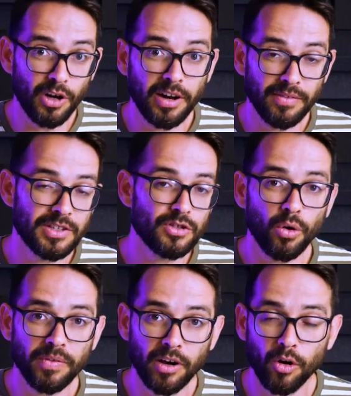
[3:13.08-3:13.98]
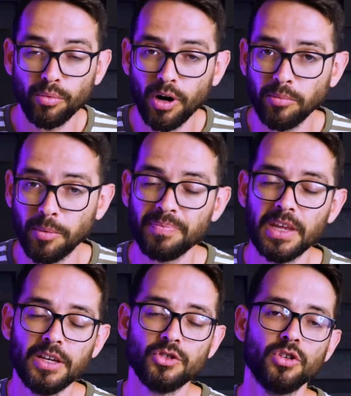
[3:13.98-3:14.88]
even solving our problem.
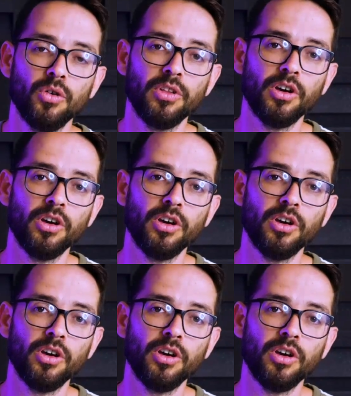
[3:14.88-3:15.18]
So the